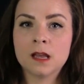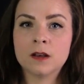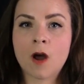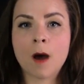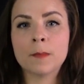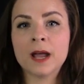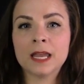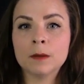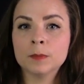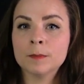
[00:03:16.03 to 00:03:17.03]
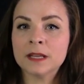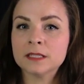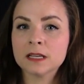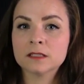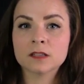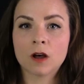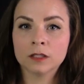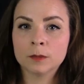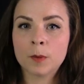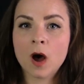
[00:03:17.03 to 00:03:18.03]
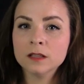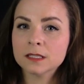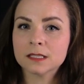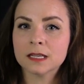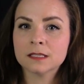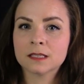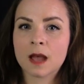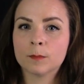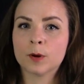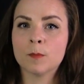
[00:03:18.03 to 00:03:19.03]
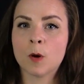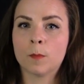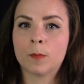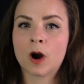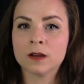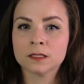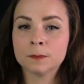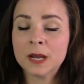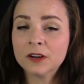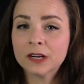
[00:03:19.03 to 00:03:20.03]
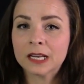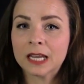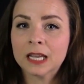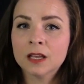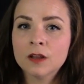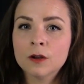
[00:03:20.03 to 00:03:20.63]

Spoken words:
not by implementing solid policies that promote prosperity